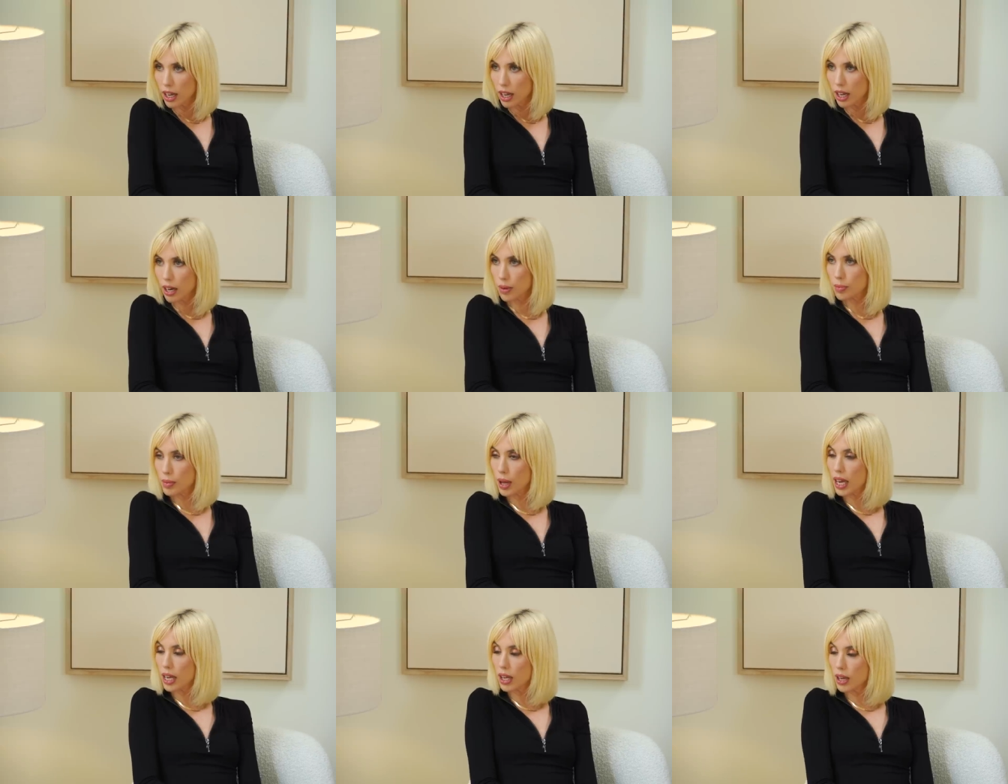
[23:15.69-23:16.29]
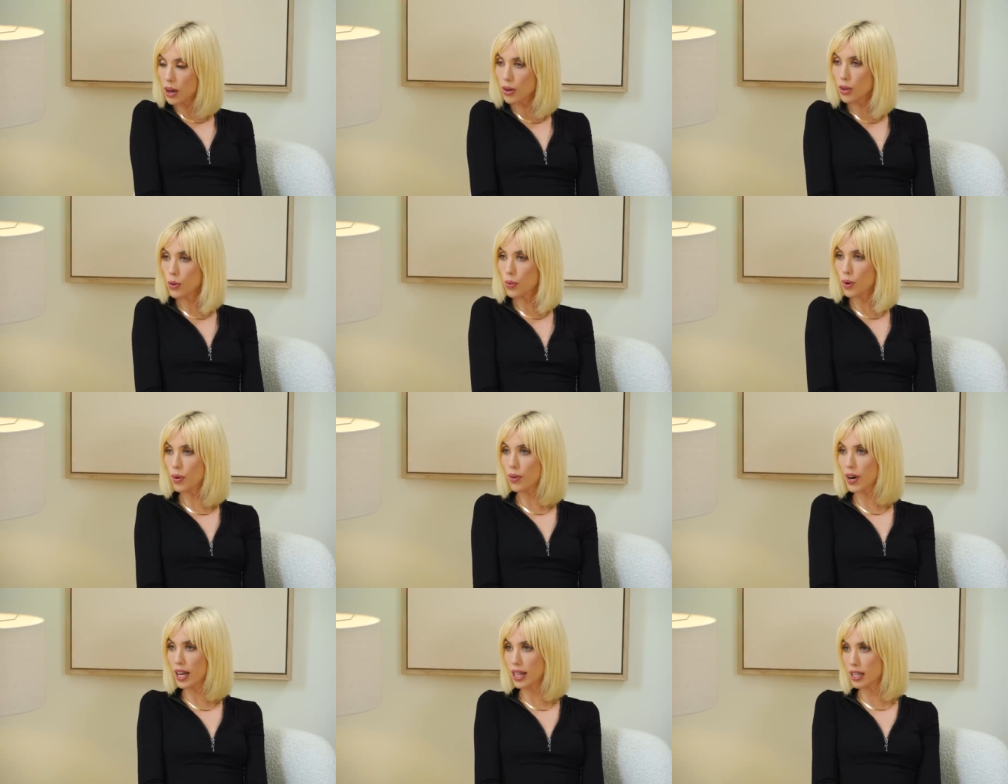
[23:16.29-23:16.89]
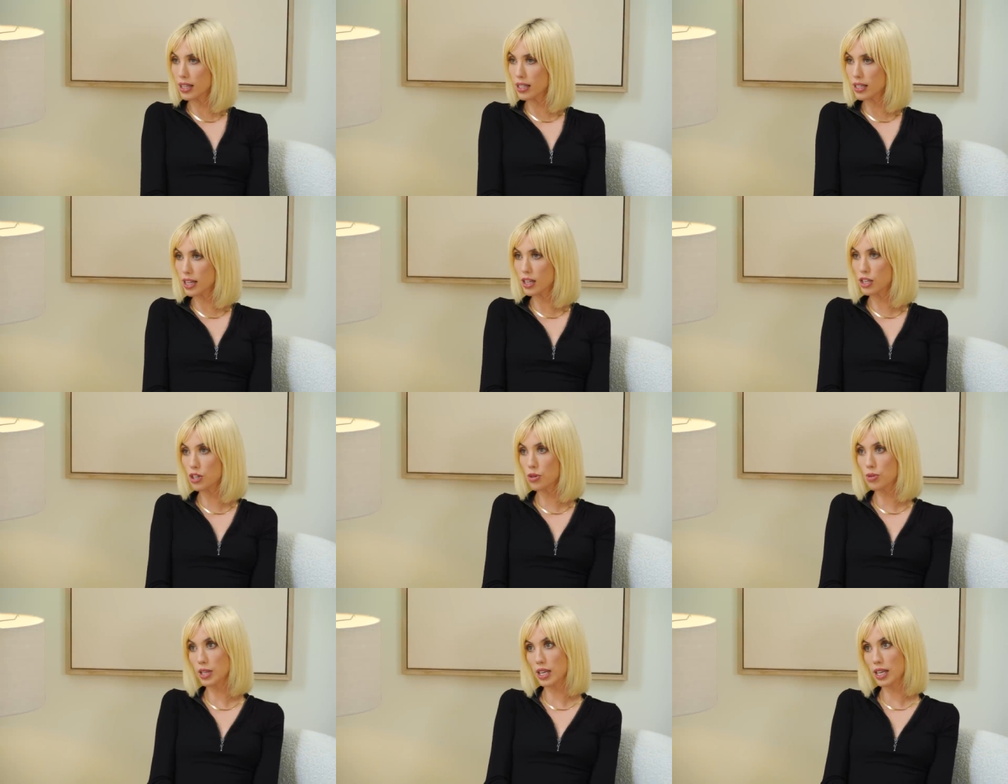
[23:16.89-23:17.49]
and I'm like, yo, you wanna write this
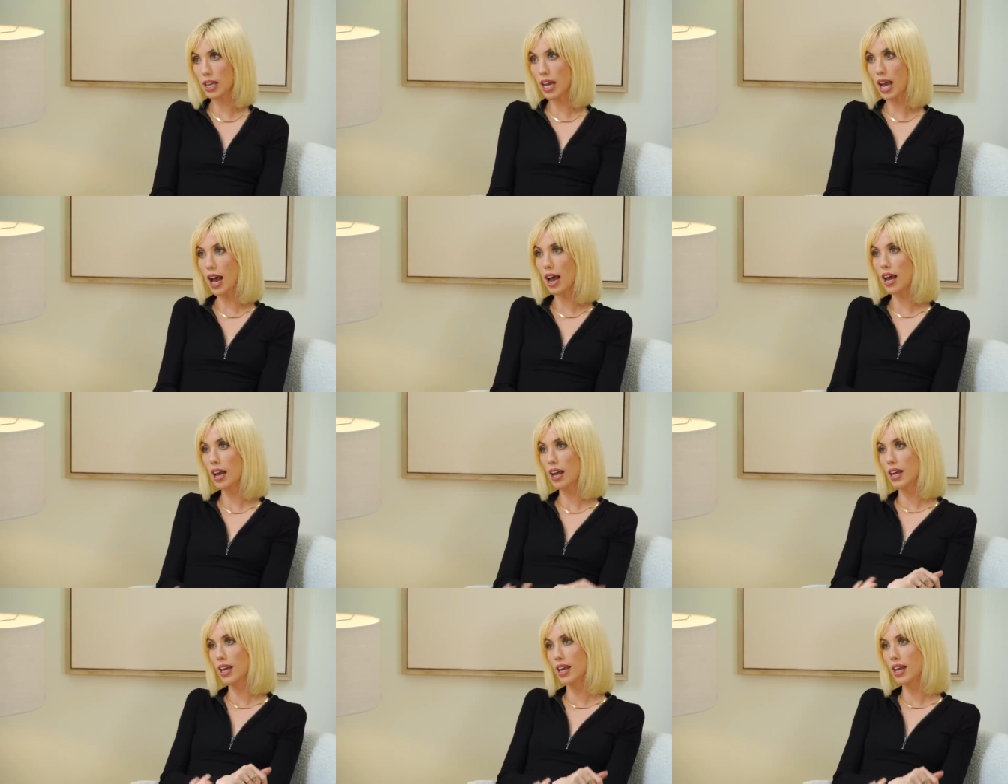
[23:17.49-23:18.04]
thing? She was like, yeah.